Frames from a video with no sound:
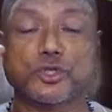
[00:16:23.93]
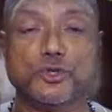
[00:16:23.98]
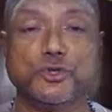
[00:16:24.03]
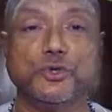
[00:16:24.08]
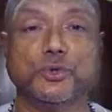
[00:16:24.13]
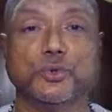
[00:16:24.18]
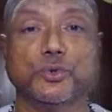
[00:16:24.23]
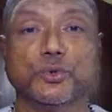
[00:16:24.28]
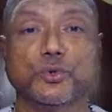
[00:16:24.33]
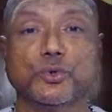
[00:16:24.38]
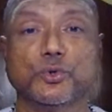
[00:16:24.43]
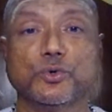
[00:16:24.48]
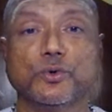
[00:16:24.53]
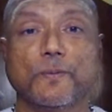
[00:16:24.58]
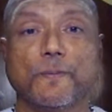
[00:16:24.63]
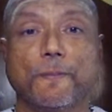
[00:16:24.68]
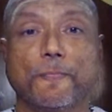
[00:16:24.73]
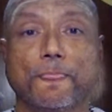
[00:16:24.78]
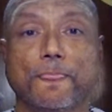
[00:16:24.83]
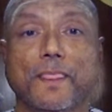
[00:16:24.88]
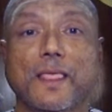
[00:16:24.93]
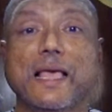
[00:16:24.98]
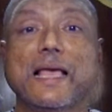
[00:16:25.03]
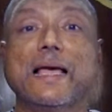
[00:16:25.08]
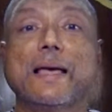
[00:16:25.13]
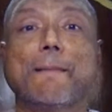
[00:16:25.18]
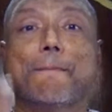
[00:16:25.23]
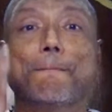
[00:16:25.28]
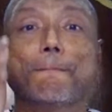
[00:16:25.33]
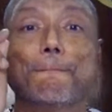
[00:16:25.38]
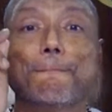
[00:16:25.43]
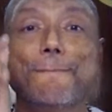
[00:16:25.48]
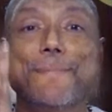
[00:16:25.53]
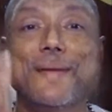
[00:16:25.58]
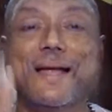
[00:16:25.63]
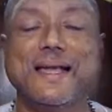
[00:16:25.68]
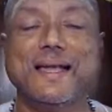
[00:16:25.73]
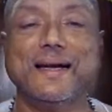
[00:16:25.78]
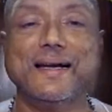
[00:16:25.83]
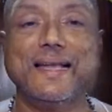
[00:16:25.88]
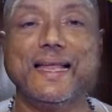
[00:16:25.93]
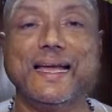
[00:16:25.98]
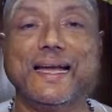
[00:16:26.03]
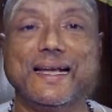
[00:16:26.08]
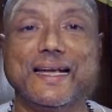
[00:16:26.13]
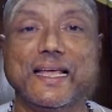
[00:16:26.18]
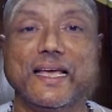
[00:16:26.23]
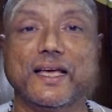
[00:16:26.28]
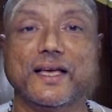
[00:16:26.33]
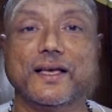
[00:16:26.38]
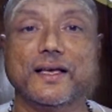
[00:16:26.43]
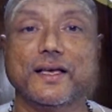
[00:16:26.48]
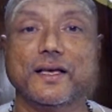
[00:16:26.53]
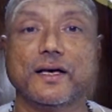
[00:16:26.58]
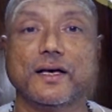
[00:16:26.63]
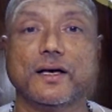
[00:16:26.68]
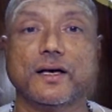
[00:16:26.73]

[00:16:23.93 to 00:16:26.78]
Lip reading: to meditating